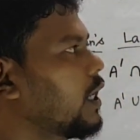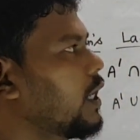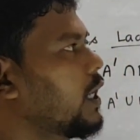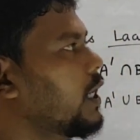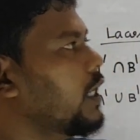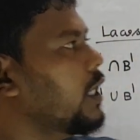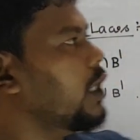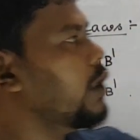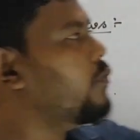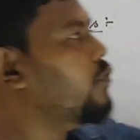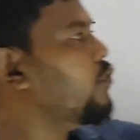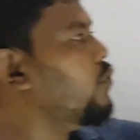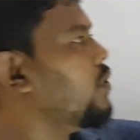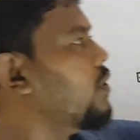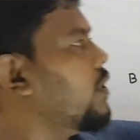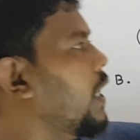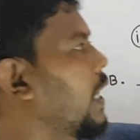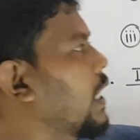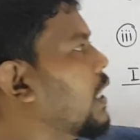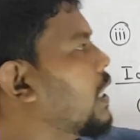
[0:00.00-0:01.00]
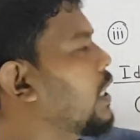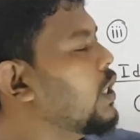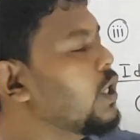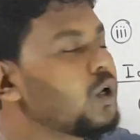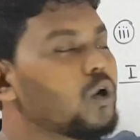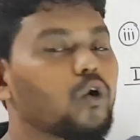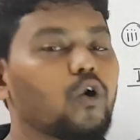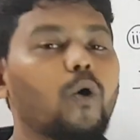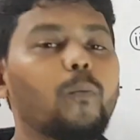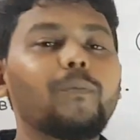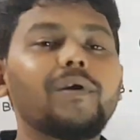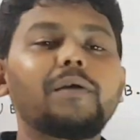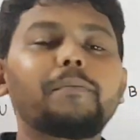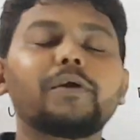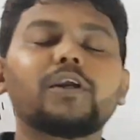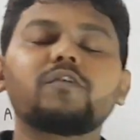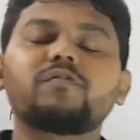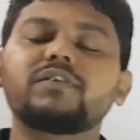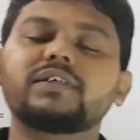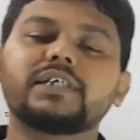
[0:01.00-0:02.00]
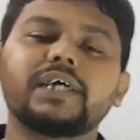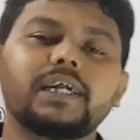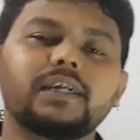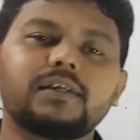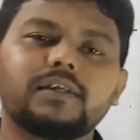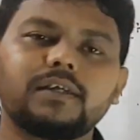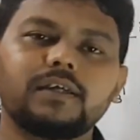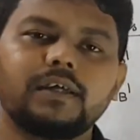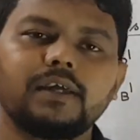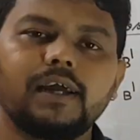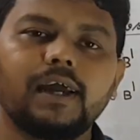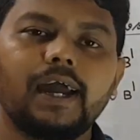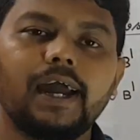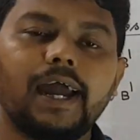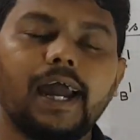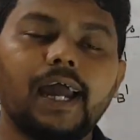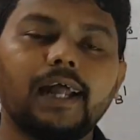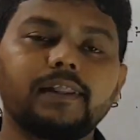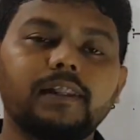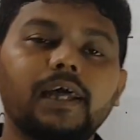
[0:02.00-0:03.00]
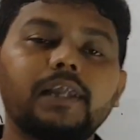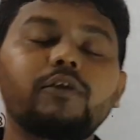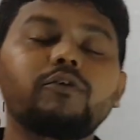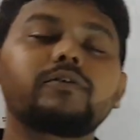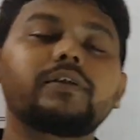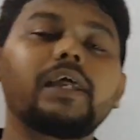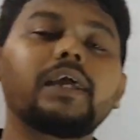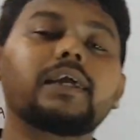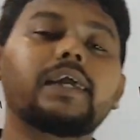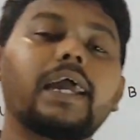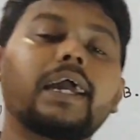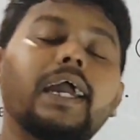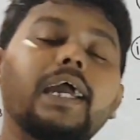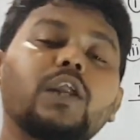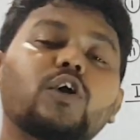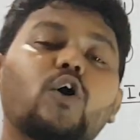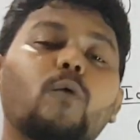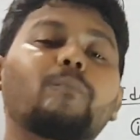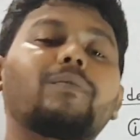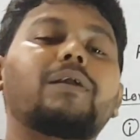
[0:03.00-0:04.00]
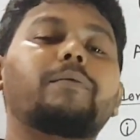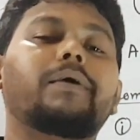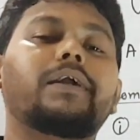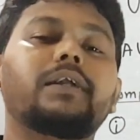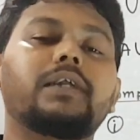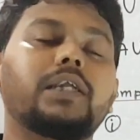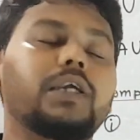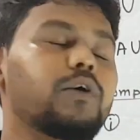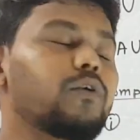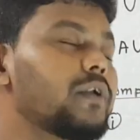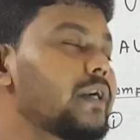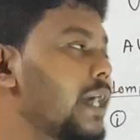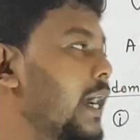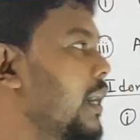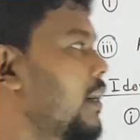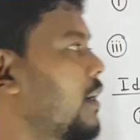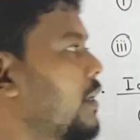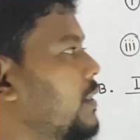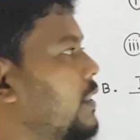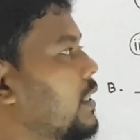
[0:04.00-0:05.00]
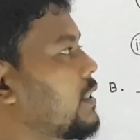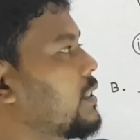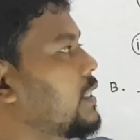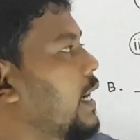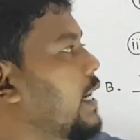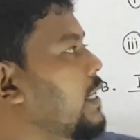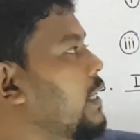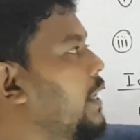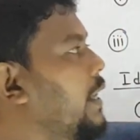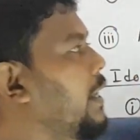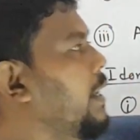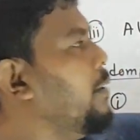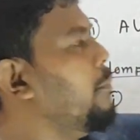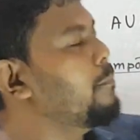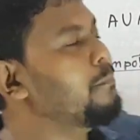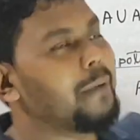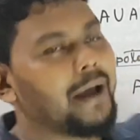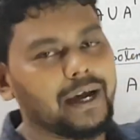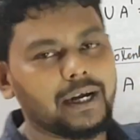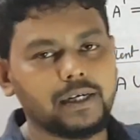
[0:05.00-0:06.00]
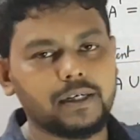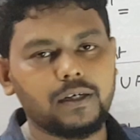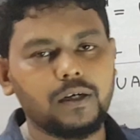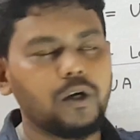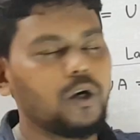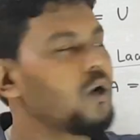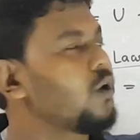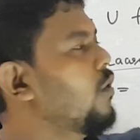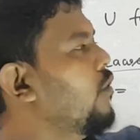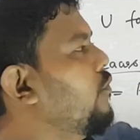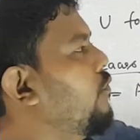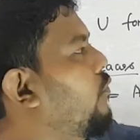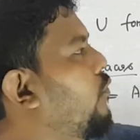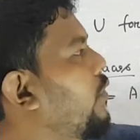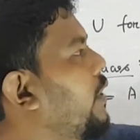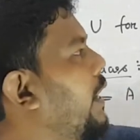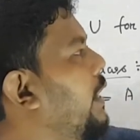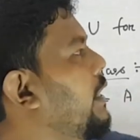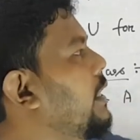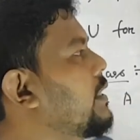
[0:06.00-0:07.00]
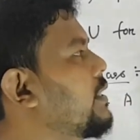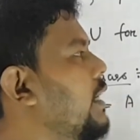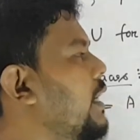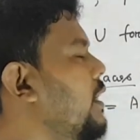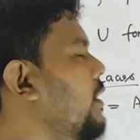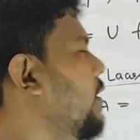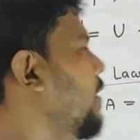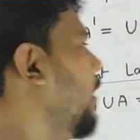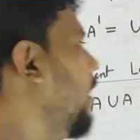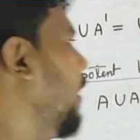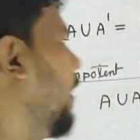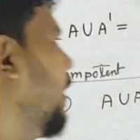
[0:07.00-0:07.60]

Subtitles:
If you take complement of a set and then you take again complement, you will get the set A back for any set A.